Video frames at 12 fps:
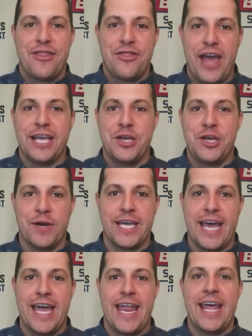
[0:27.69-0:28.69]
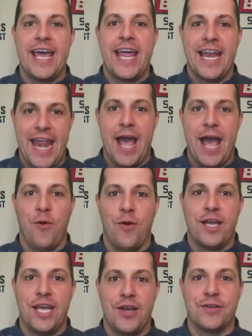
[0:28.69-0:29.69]
Thank you again. Now,
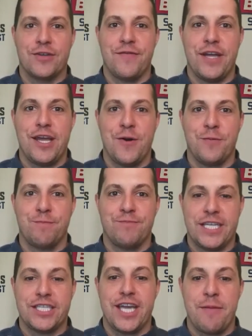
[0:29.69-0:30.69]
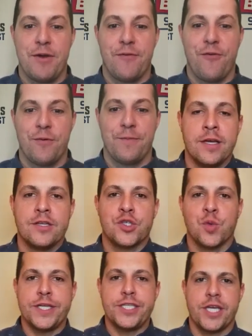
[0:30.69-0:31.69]
here is the video that you came here for.
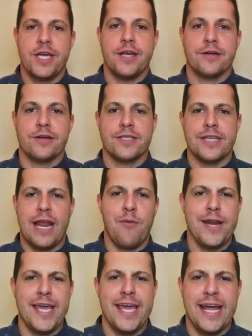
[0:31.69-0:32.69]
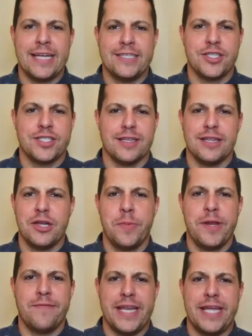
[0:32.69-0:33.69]
Switch gears, and I want to hit on just a little
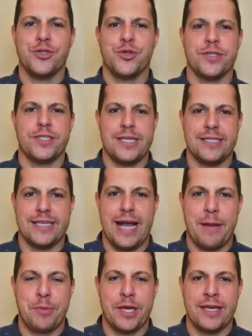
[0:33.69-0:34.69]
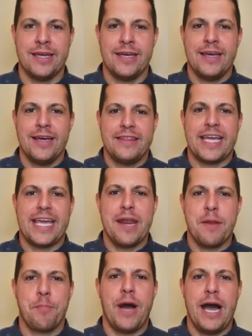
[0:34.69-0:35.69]
bit of an interesting topic that
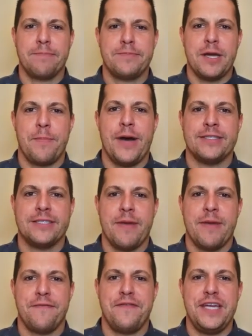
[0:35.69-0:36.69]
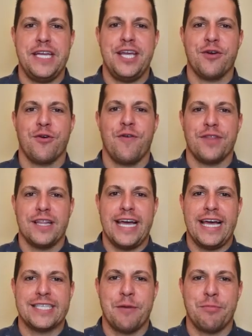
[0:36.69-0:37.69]
kind of popped up onto my feed here over the
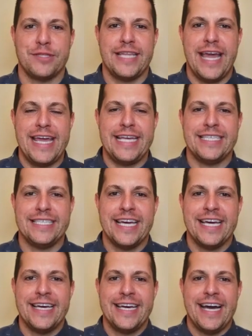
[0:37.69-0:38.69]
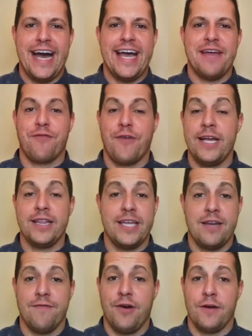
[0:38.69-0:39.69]
last couple days. And frankly,
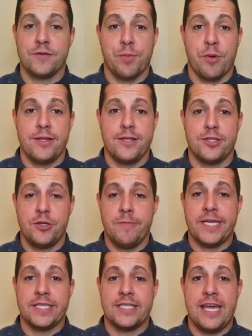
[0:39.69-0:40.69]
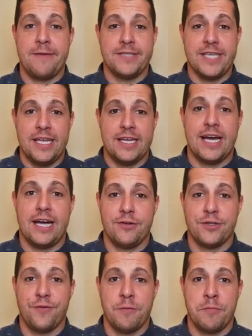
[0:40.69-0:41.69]
it involves probably the two biggest names in
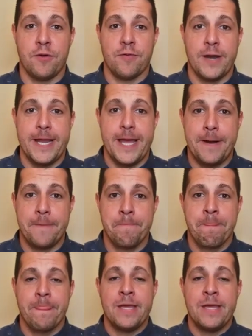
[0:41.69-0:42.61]
college football right now.